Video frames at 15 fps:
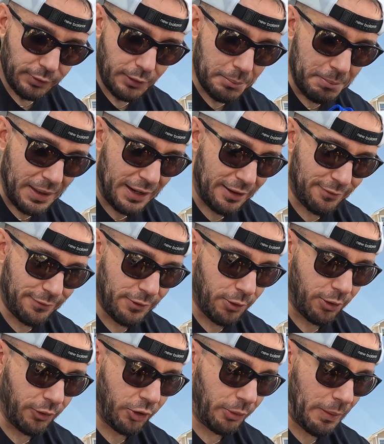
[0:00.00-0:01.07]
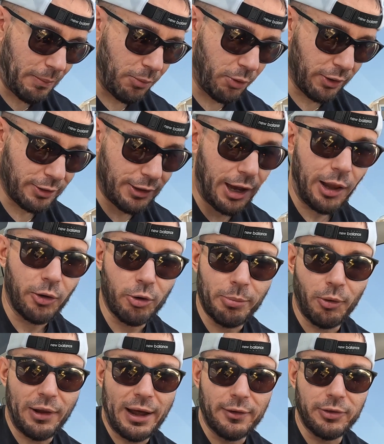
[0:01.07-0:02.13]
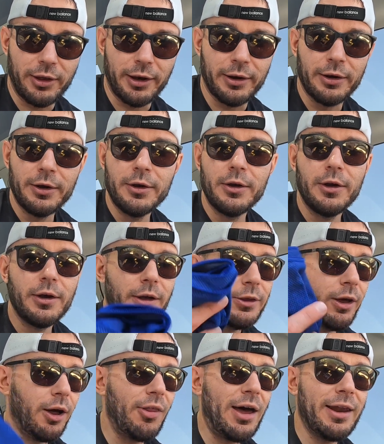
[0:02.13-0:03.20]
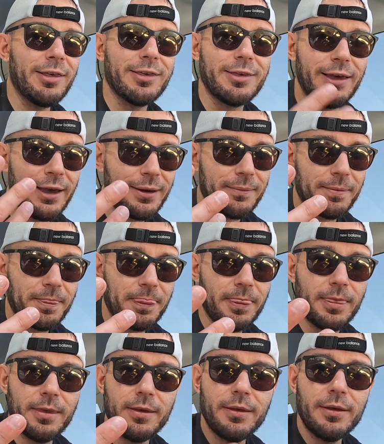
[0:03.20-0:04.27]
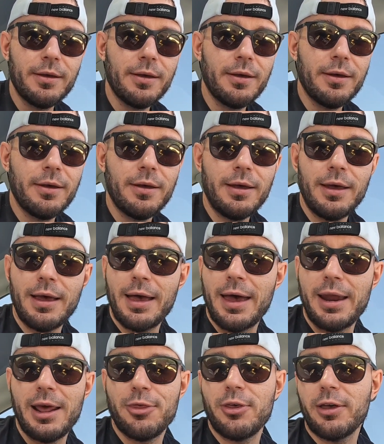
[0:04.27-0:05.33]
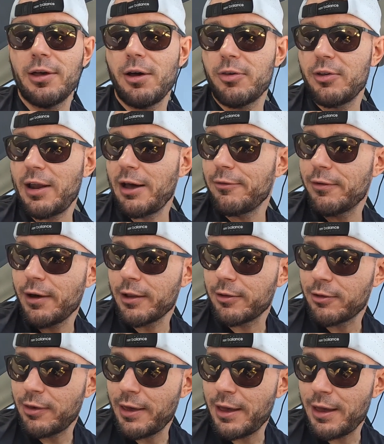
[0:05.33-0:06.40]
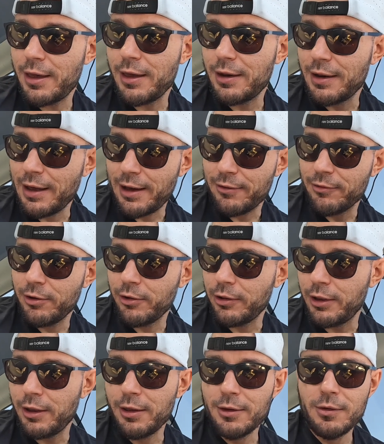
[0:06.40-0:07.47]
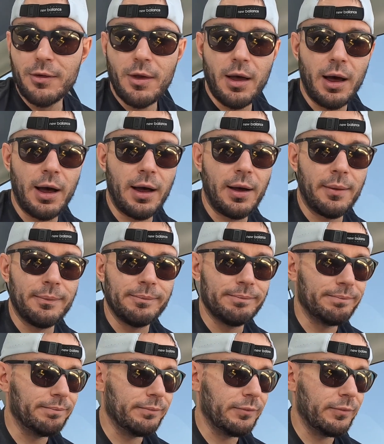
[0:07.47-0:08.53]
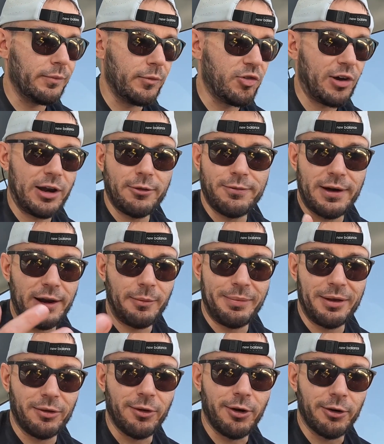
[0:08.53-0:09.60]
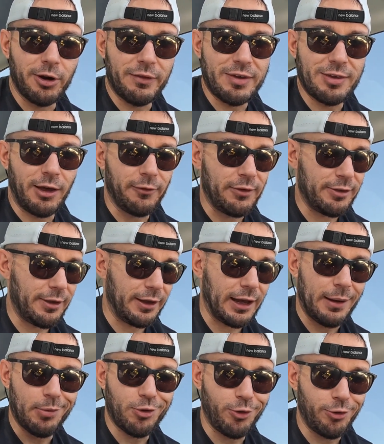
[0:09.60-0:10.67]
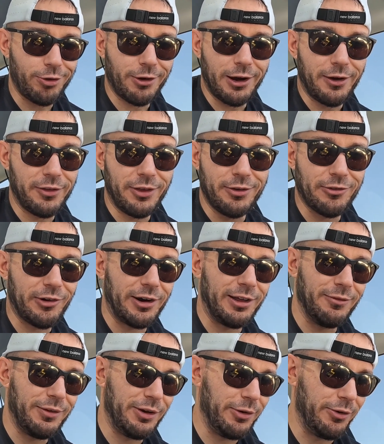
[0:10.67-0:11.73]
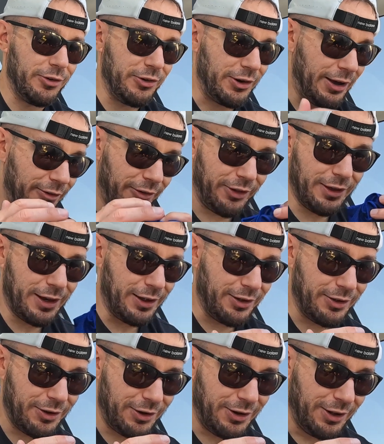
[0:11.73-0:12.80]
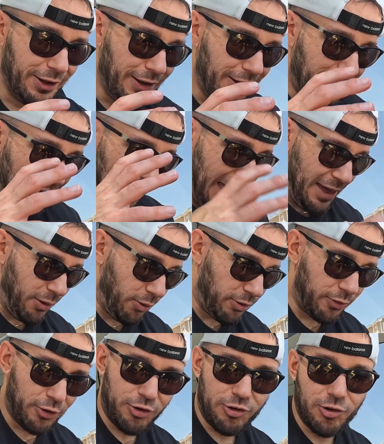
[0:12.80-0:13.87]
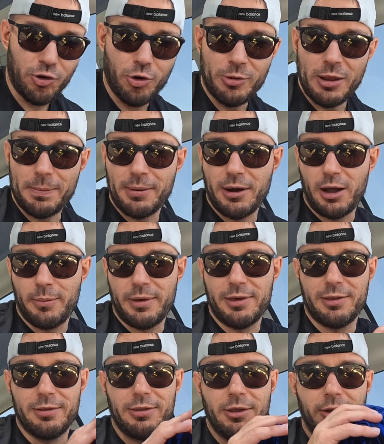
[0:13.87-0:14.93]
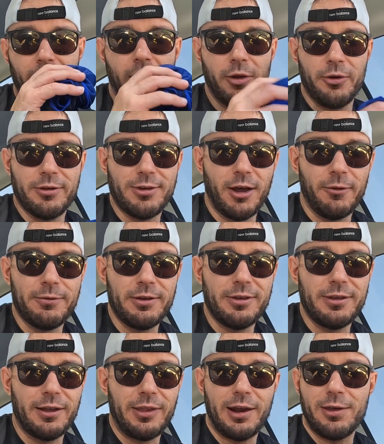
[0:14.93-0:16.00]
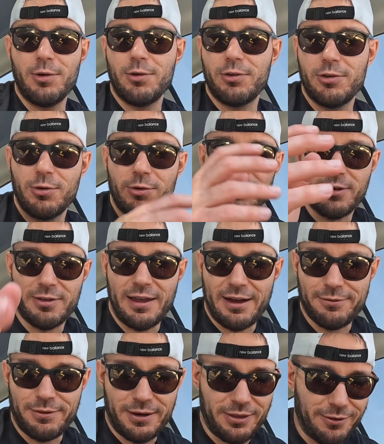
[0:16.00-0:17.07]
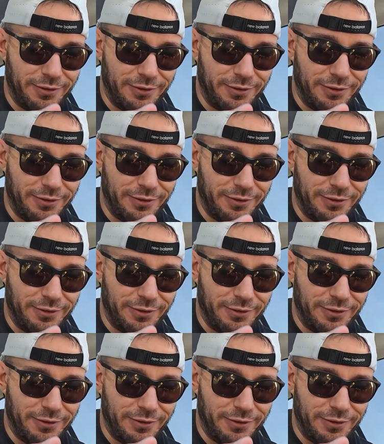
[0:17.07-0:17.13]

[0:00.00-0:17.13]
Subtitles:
made it feel a little bit more tolerable out there. Y'all, that is it. Anything else that I forgot to say? Not really. I'm trying to find a bit longer of a selfie stick. I'm so sorry, these running videos, you're not really getting good angles of the shoe. The problem is the other selfie stick that I used to use does not fit in the